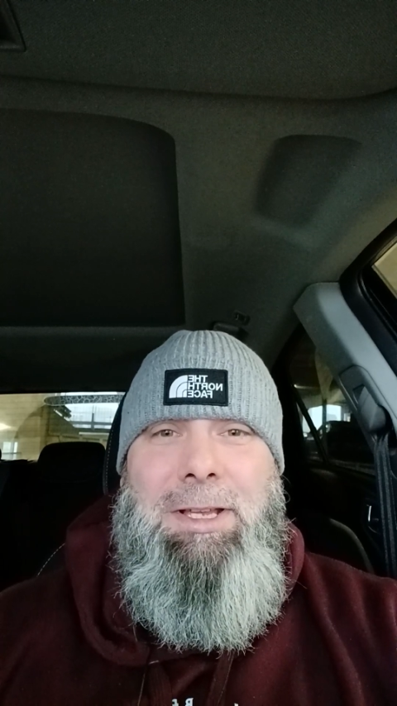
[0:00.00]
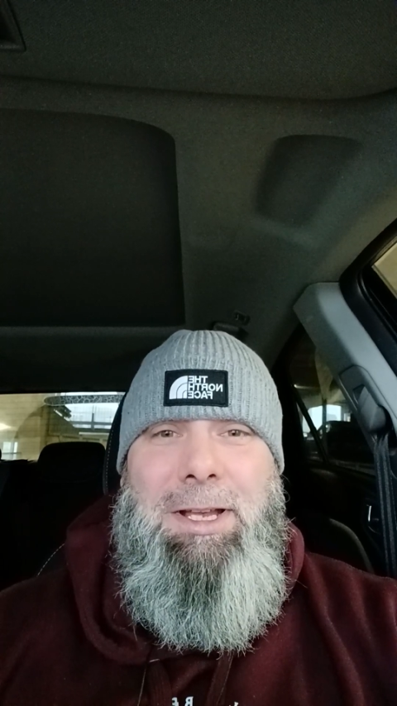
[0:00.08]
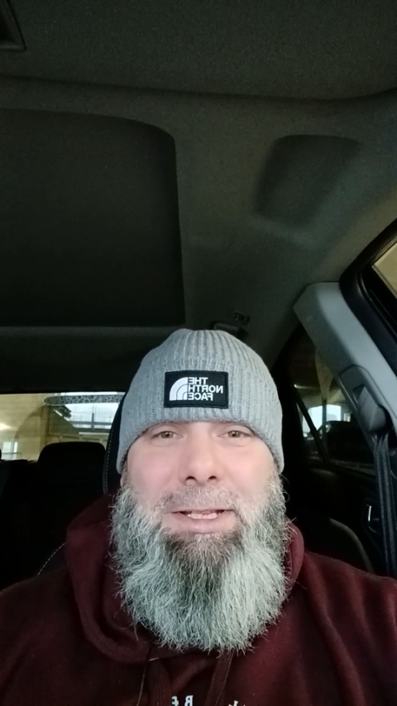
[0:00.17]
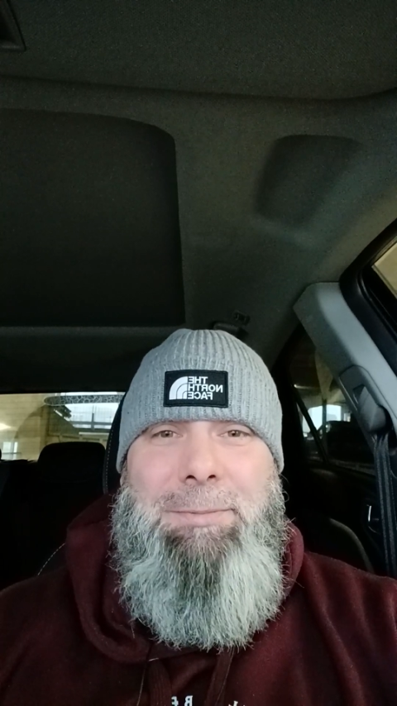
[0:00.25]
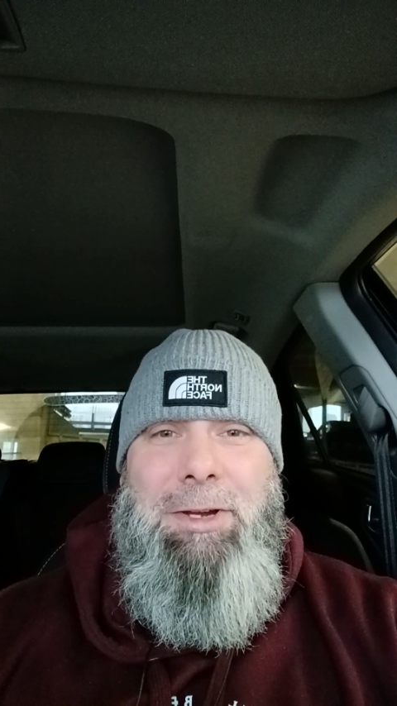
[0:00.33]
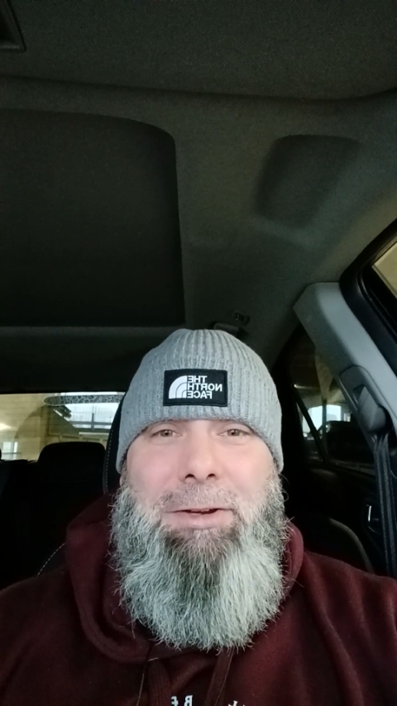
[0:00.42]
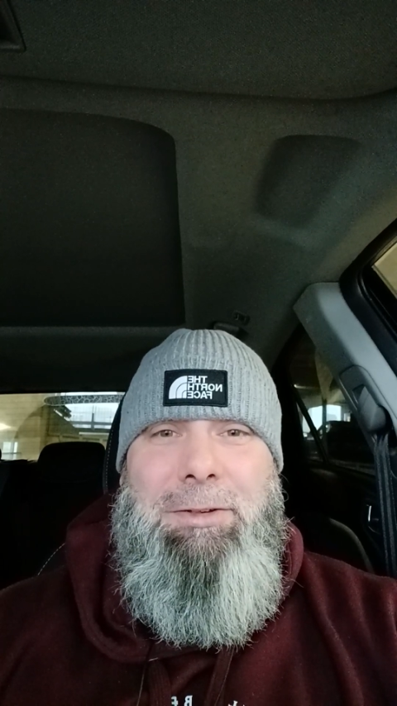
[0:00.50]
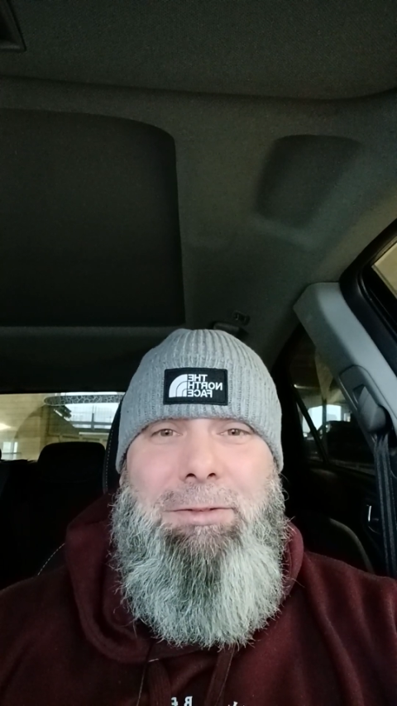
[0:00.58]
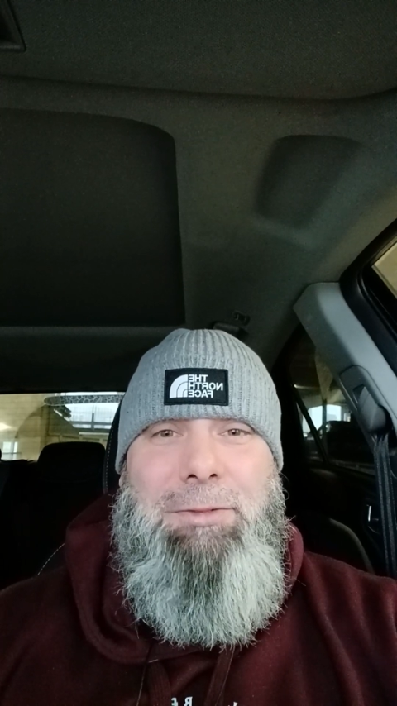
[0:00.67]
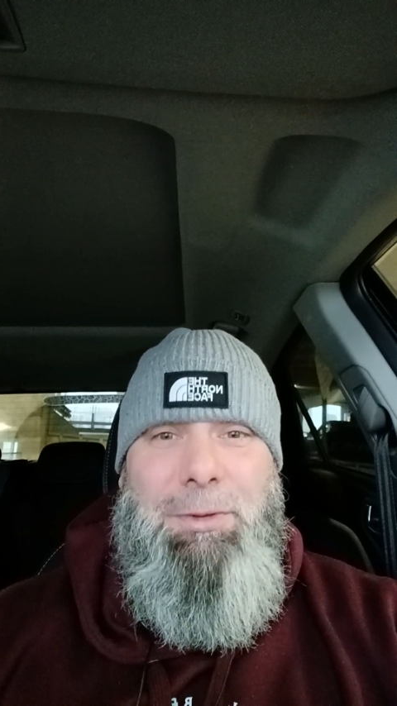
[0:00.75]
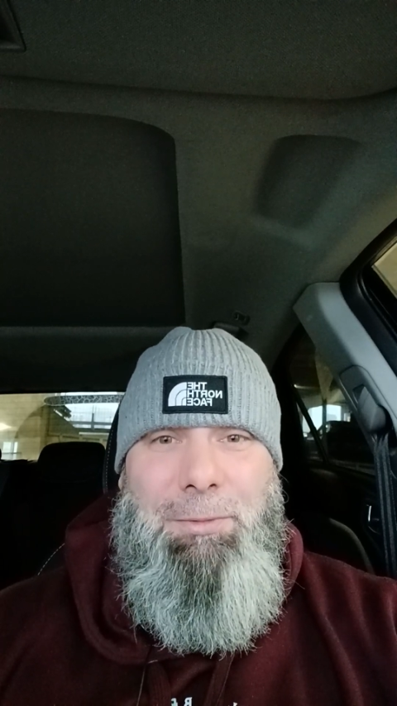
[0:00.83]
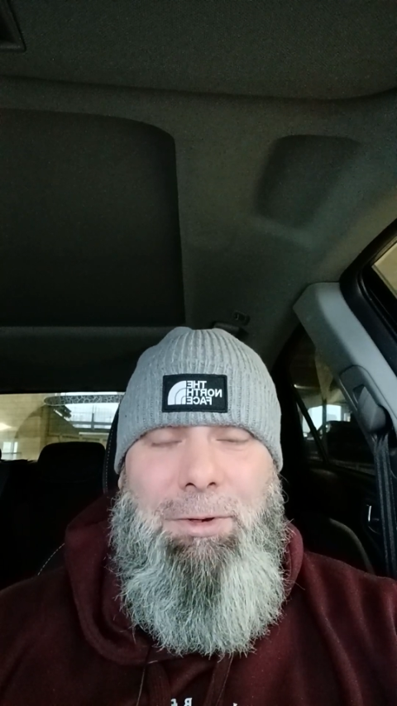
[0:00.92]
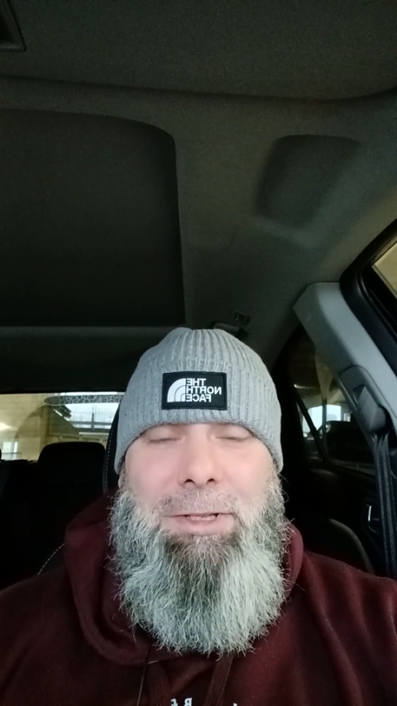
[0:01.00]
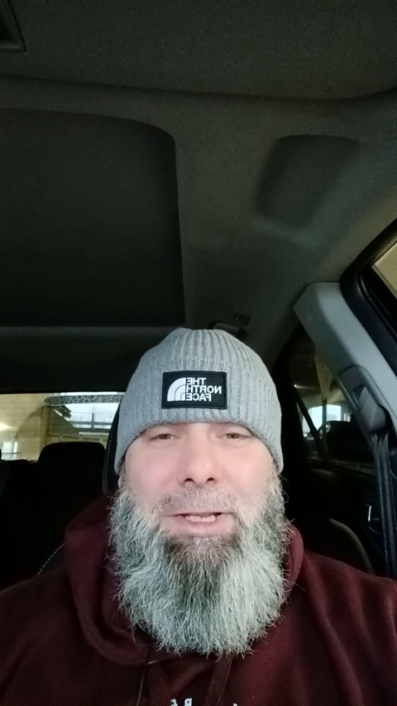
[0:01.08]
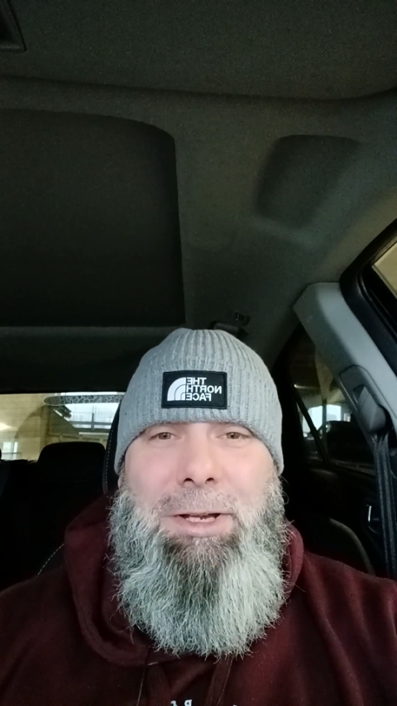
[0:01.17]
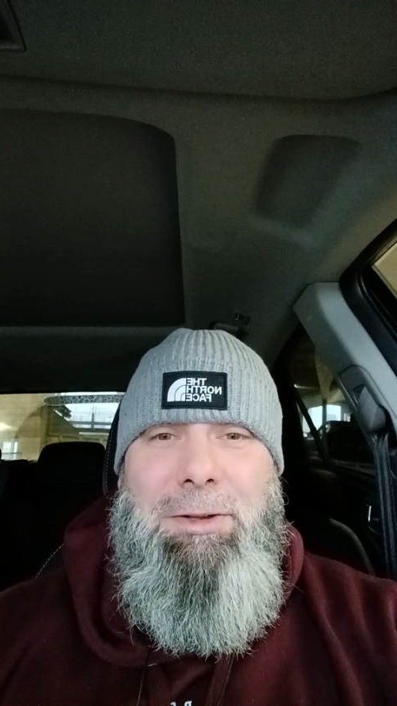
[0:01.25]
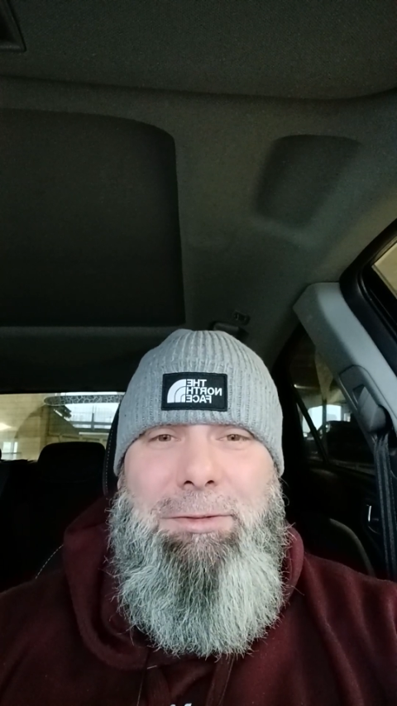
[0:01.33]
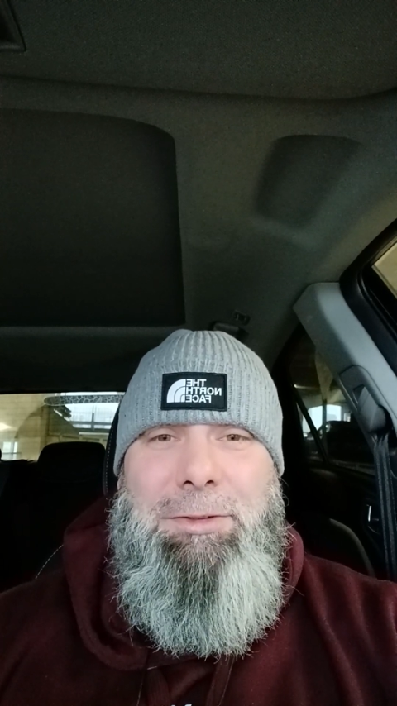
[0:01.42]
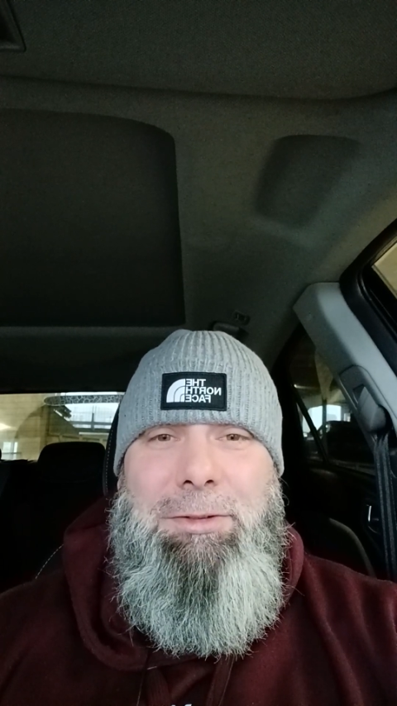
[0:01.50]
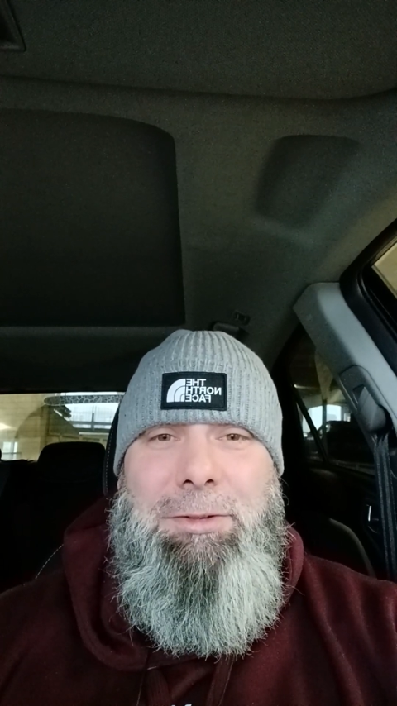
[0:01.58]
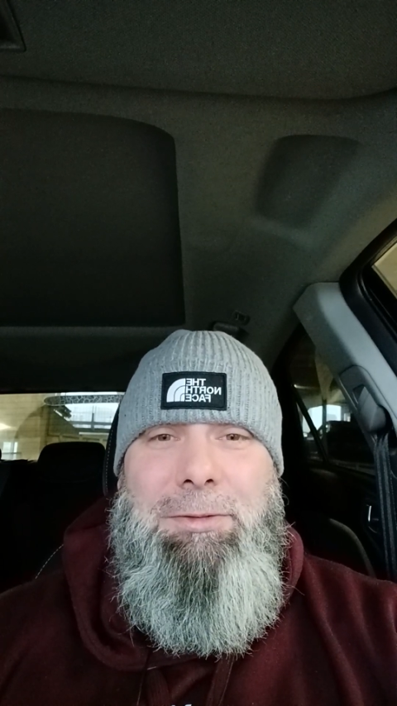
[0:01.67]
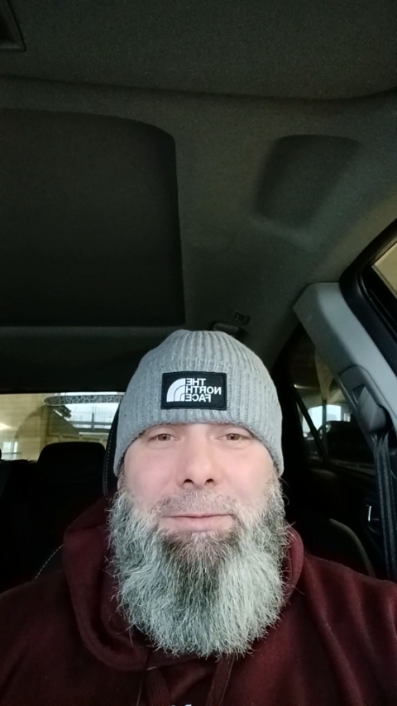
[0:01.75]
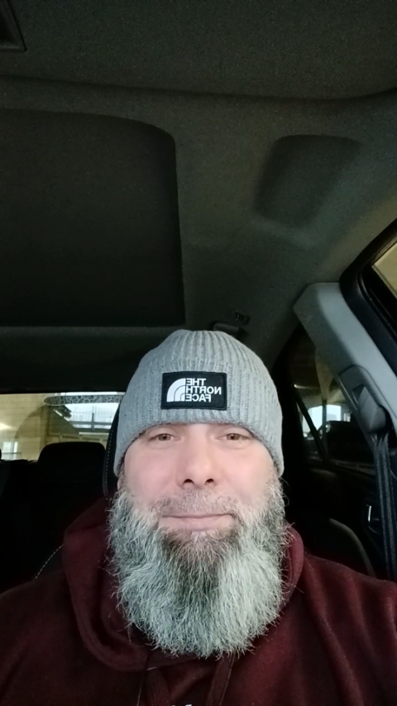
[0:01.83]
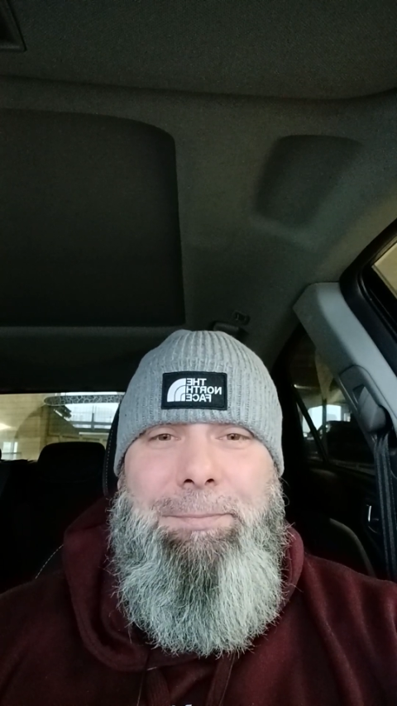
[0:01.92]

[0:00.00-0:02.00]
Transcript: and the Americans, what they're going to do?